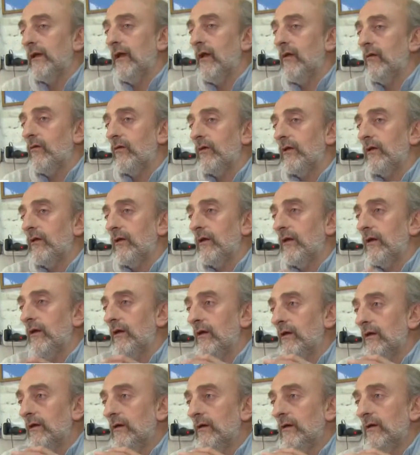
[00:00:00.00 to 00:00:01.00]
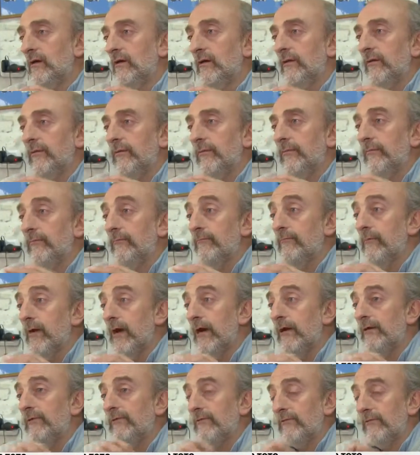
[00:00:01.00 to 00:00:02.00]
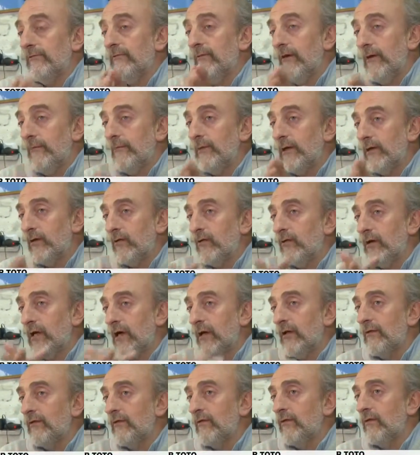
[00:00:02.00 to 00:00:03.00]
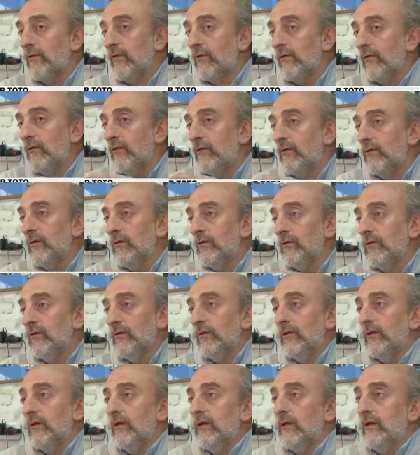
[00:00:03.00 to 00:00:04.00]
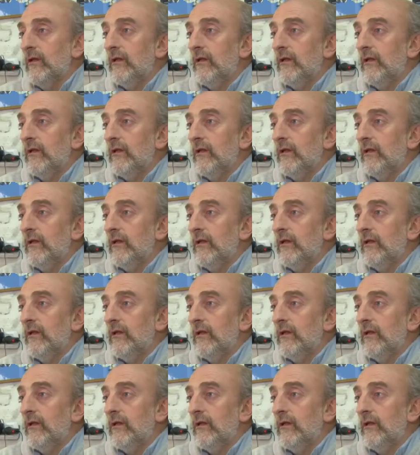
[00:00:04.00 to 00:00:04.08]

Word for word: What needs to change is the presence of the state and of society in general.